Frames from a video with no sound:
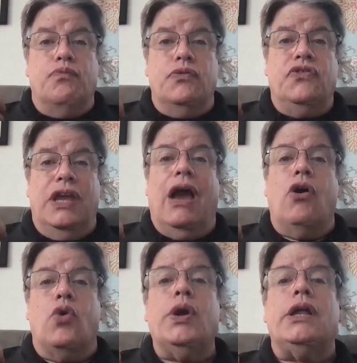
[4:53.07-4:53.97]
see how
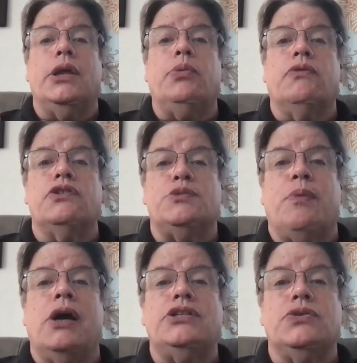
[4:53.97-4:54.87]
quickly we
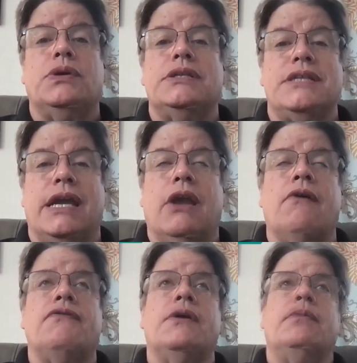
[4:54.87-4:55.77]
respond to it and take care
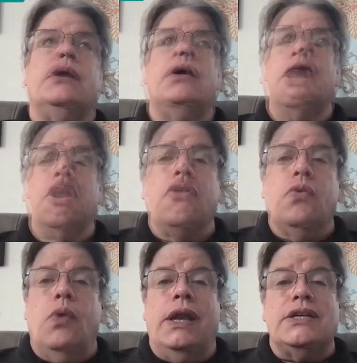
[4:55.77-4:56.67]
of them. Another
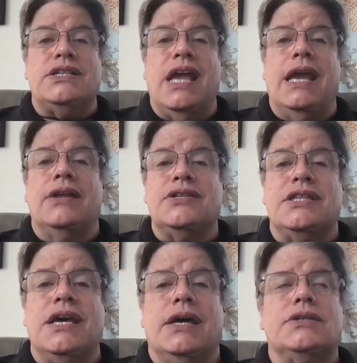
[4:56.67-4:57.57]
way to say it is
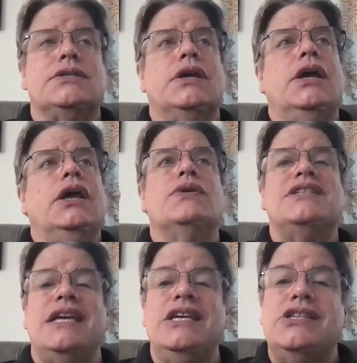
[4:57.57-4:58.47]
this: it's
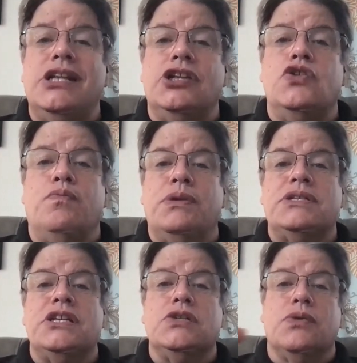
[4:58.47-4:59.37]
easy to do
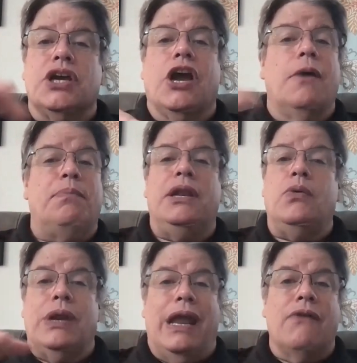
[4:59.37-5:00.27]
business with a company
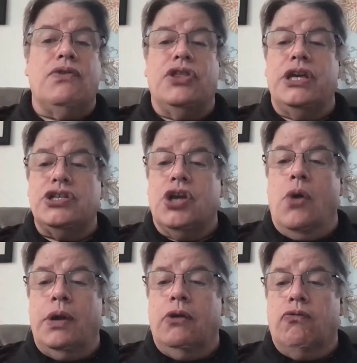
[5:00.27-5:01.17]
when everything's
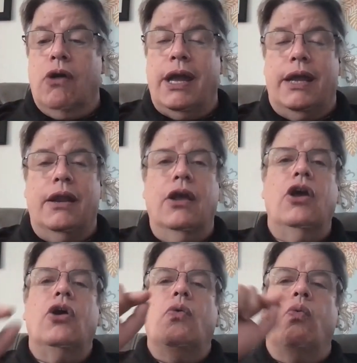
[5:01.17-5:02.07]
going right.
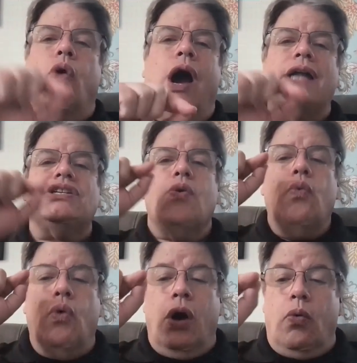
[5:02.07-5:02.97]
Watch
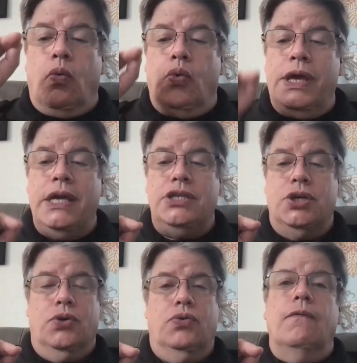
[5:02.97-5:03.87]
what we do